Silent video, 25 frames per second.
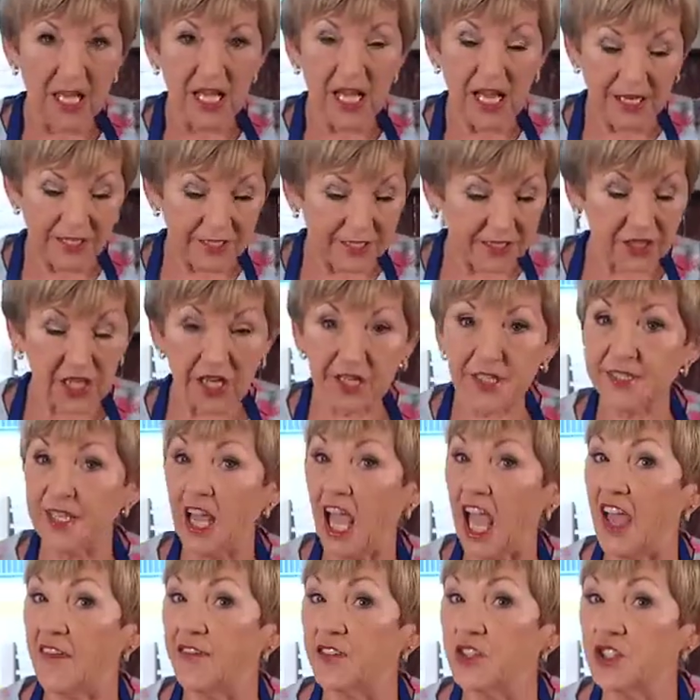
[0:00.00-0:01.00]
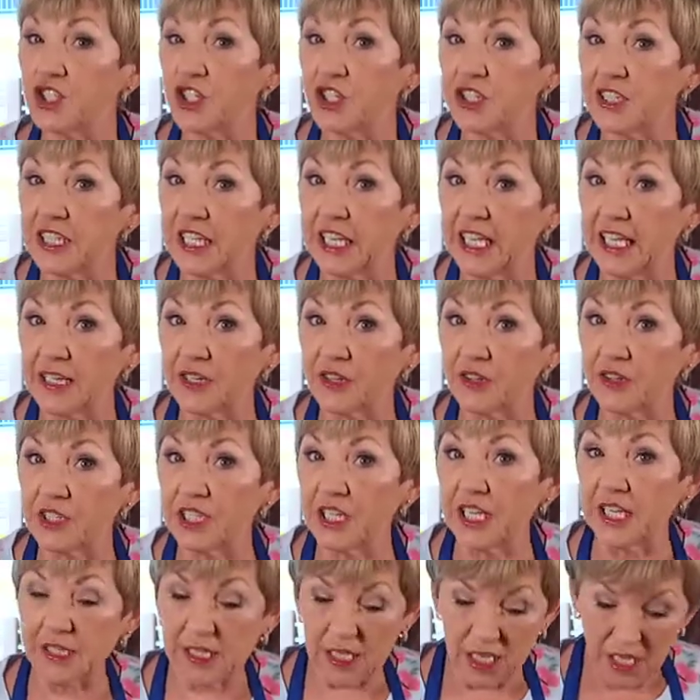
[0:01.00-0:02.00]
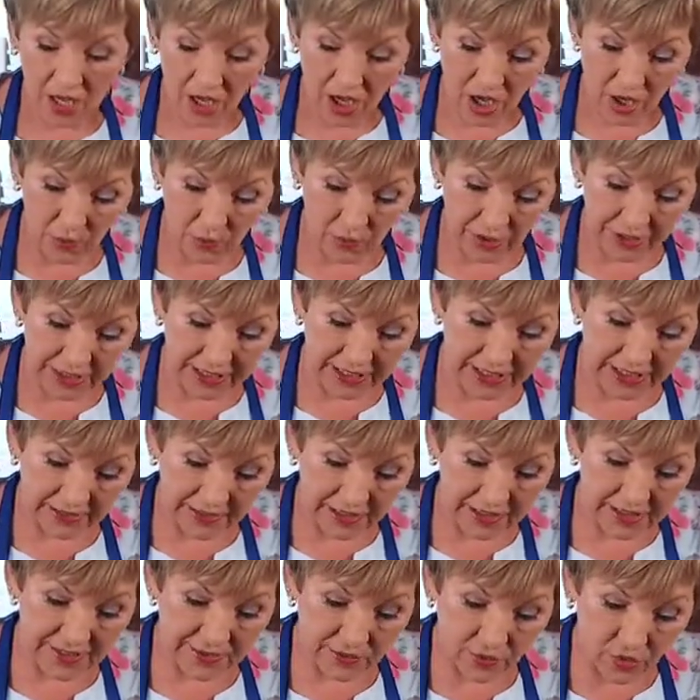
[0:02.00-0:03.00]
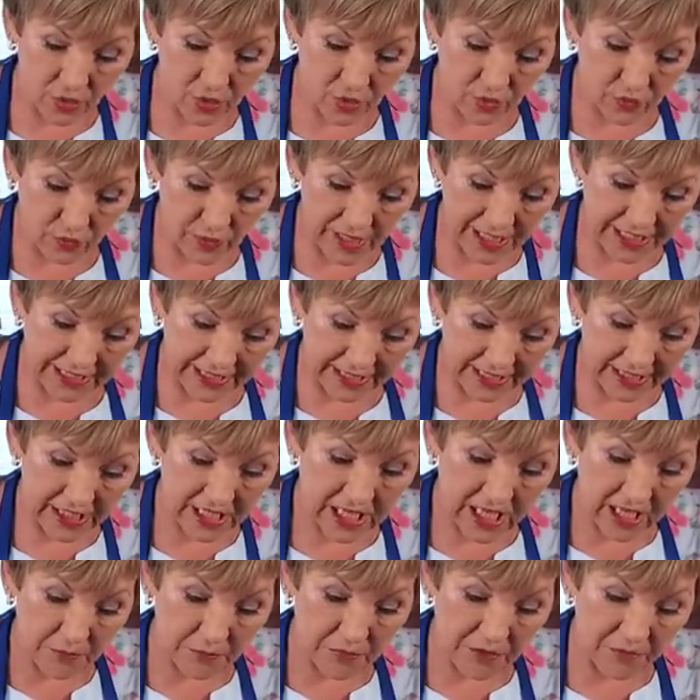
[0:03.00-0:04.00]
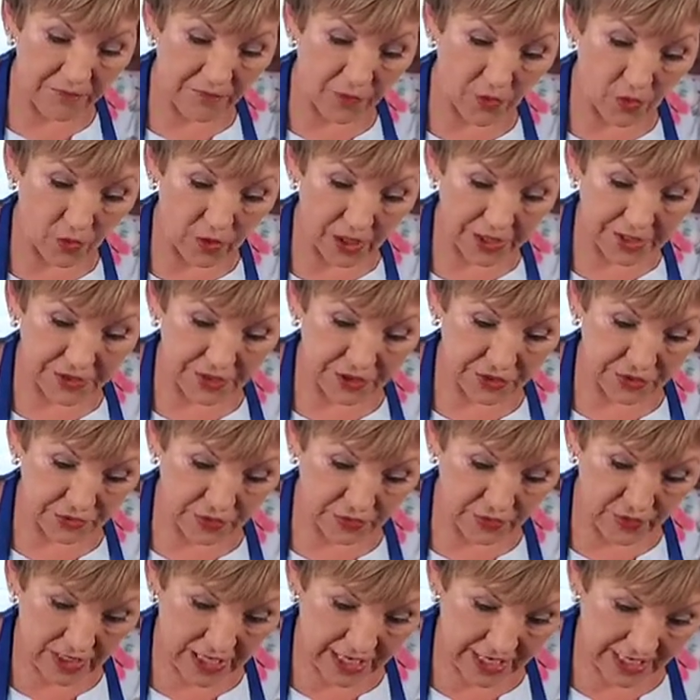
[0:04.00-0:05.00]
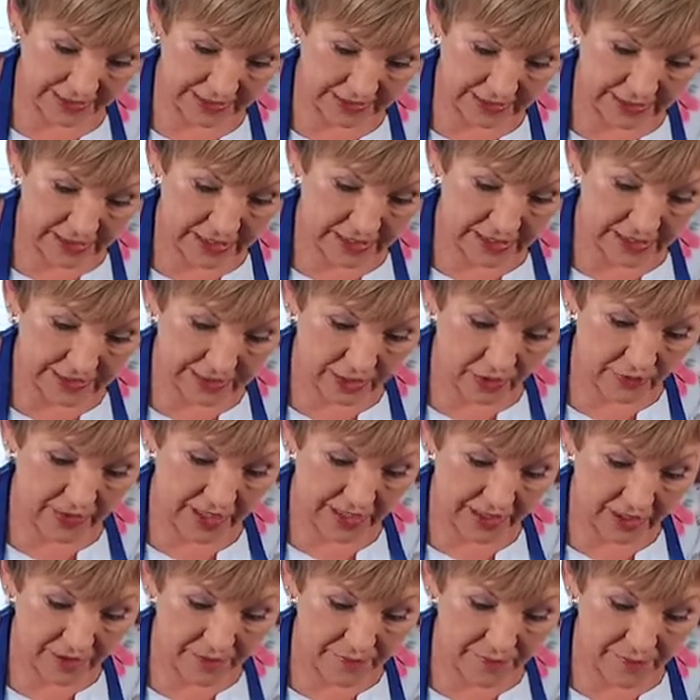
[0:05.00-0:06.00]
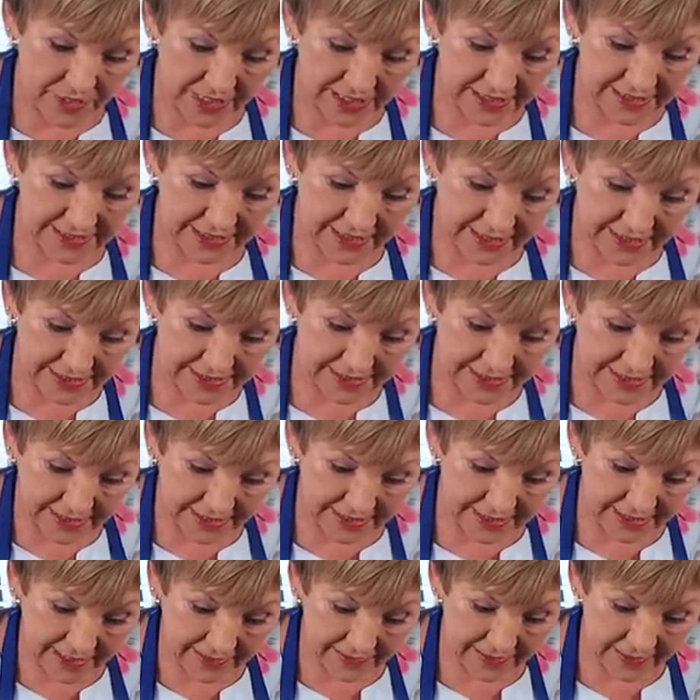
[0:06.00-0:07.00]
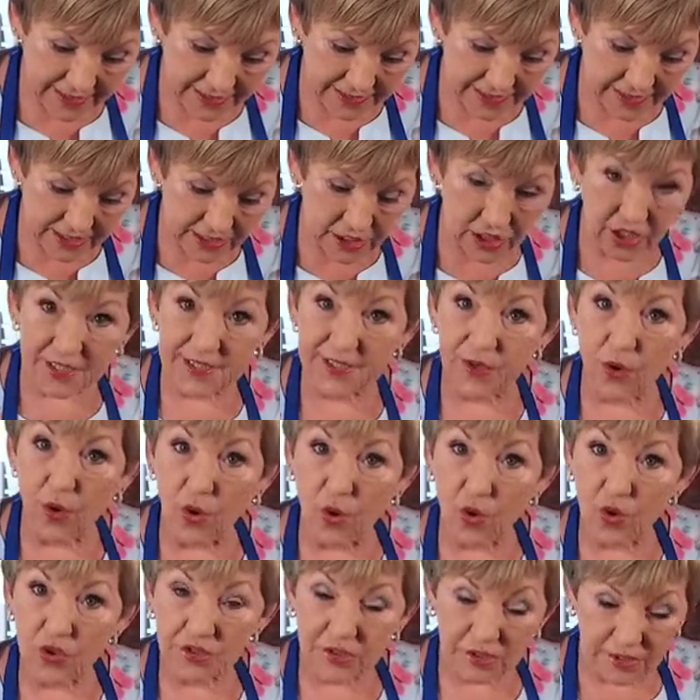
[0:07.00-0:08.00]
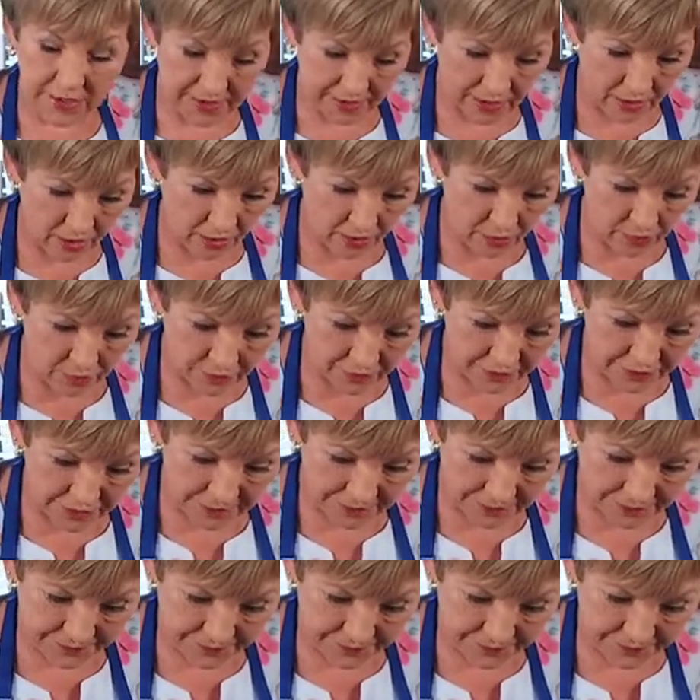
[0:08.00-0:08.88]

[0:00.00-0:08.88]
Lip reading: And notice I haven't turned the heat on yet. I want to get this all ready before I do that. So then I'm mixing it together until it's all dissolved.